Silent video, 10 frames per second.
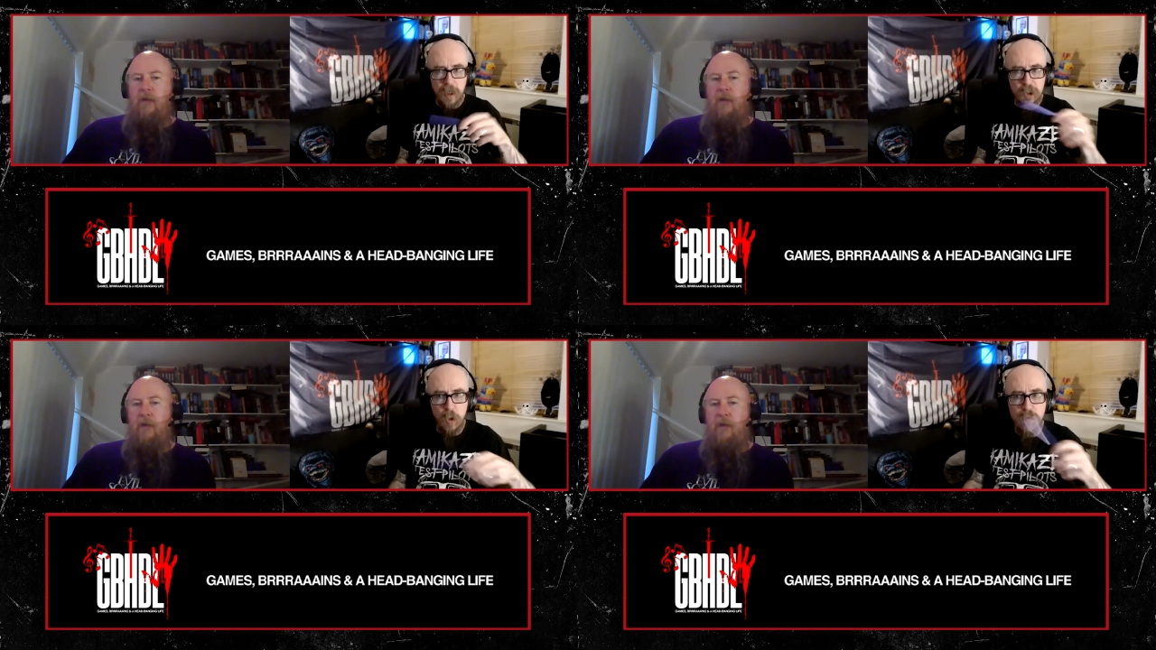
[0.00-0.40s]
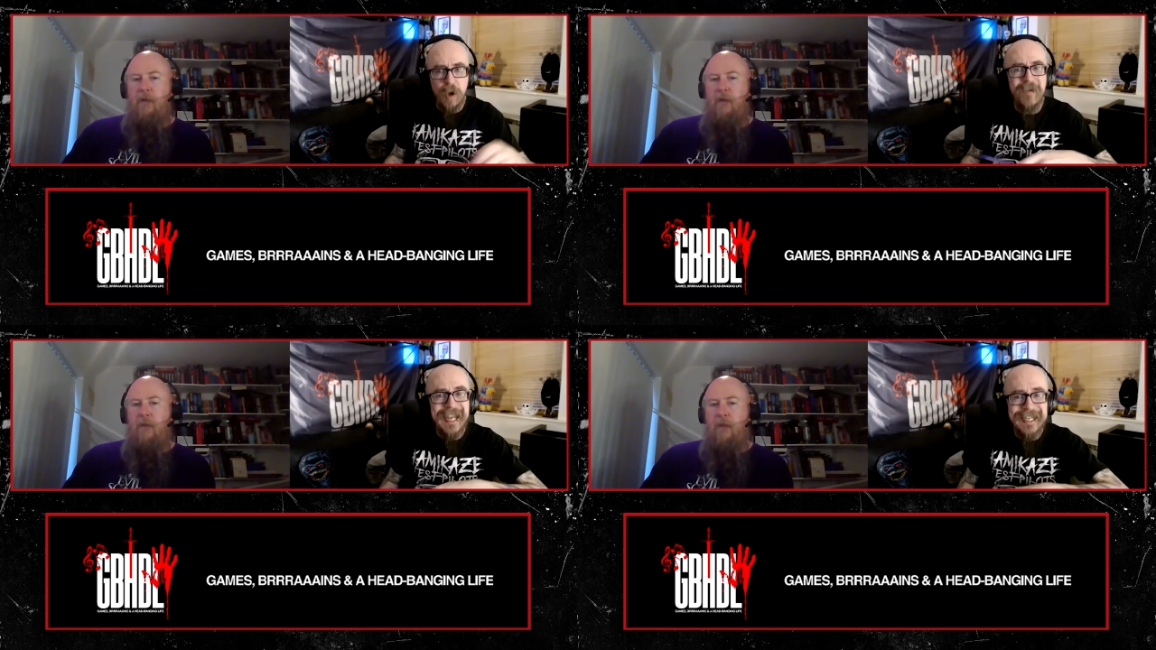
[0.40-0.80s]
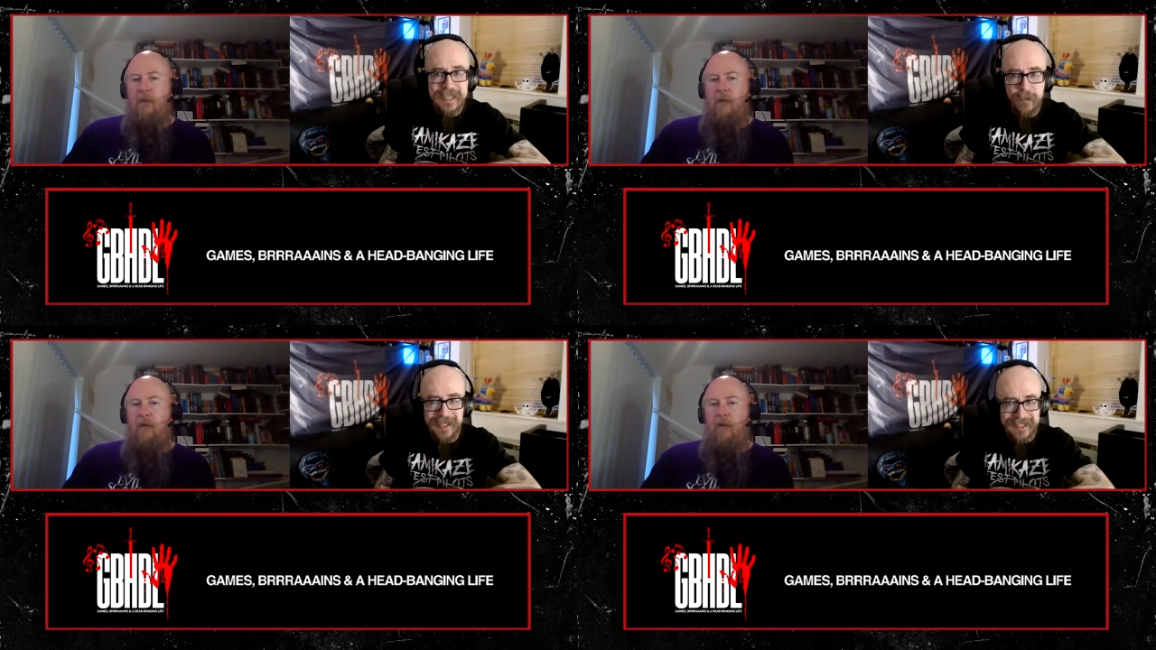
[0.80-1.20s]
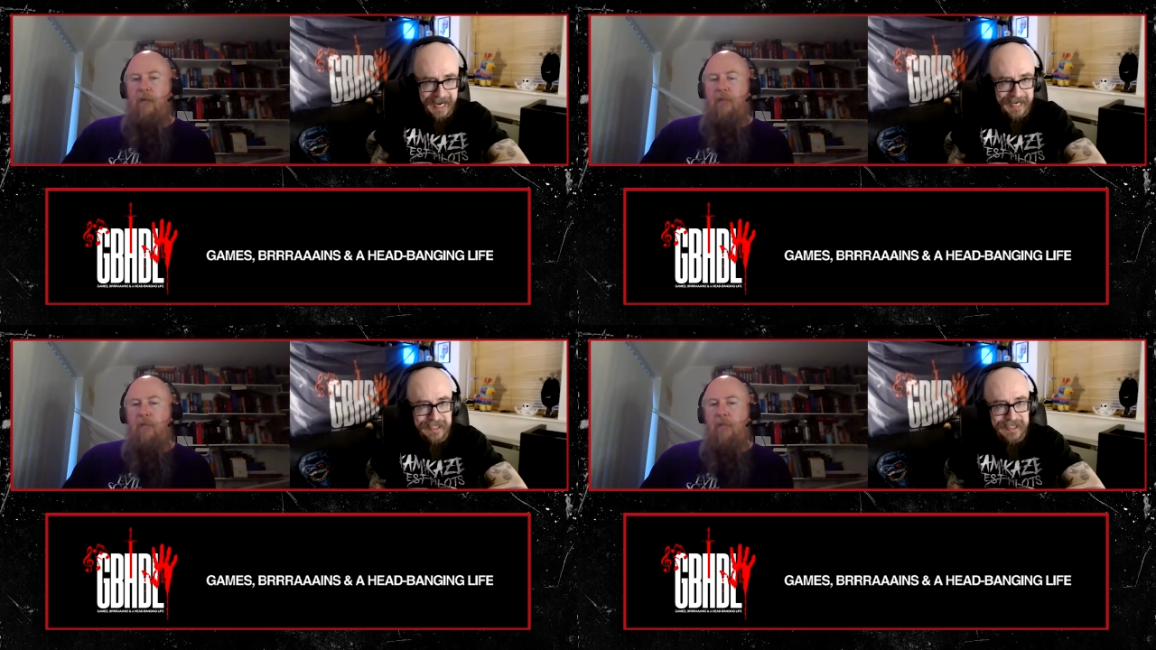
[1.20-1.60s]
Speaker 1: a short run of intimate
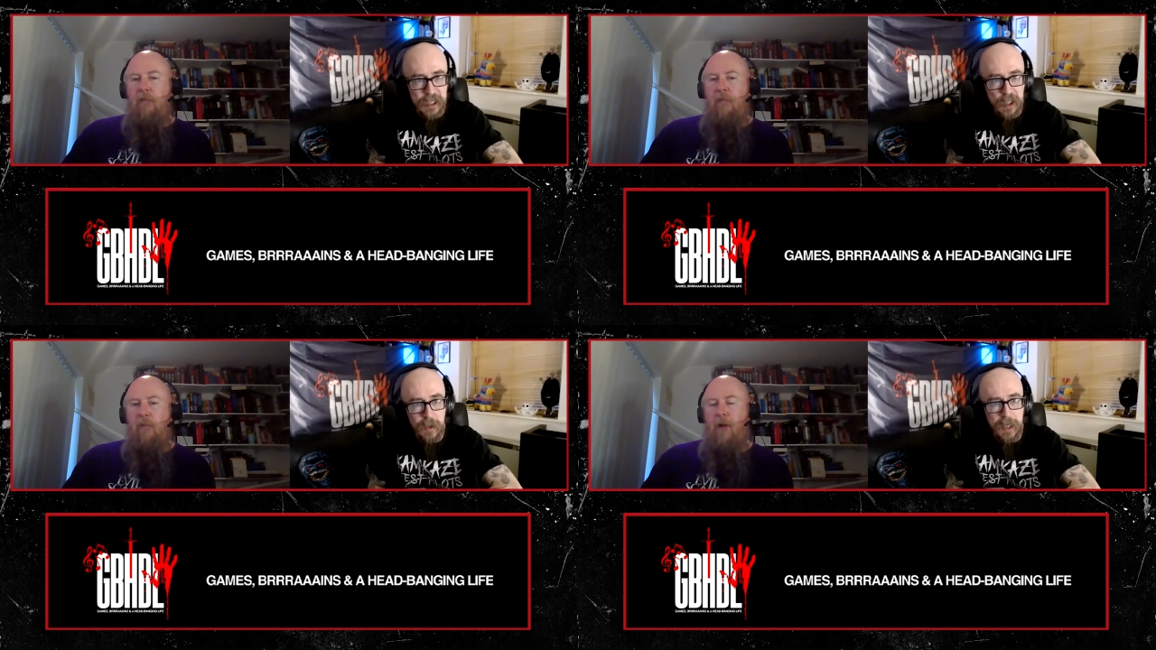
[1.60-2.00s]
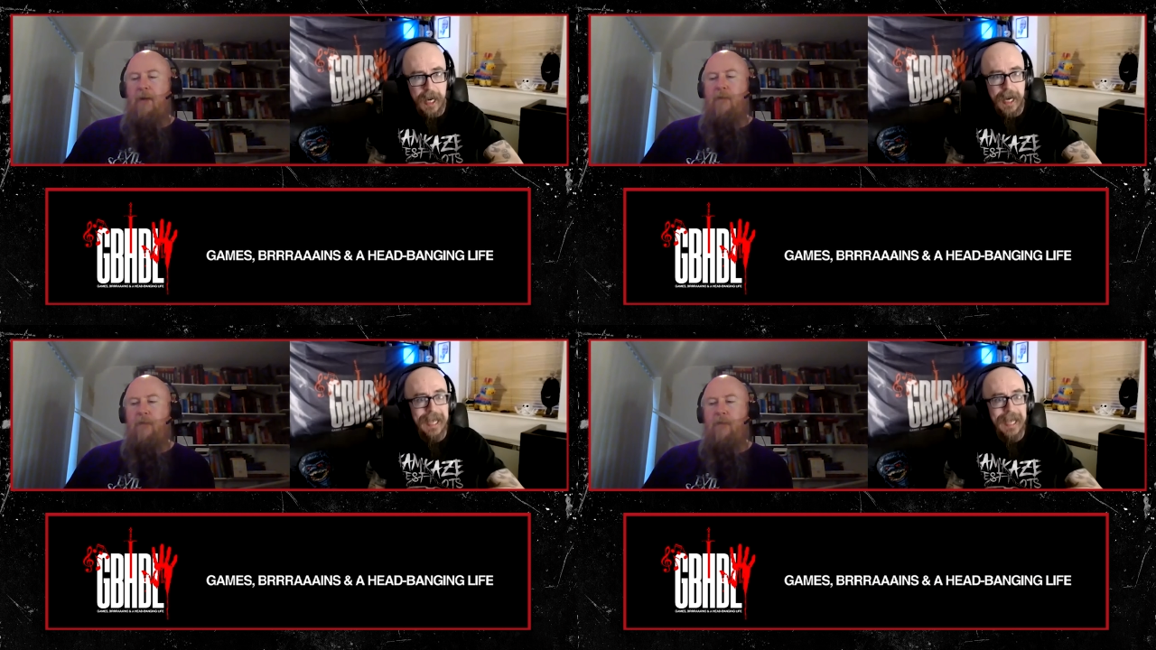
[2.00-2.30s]
dates in the UK. Right.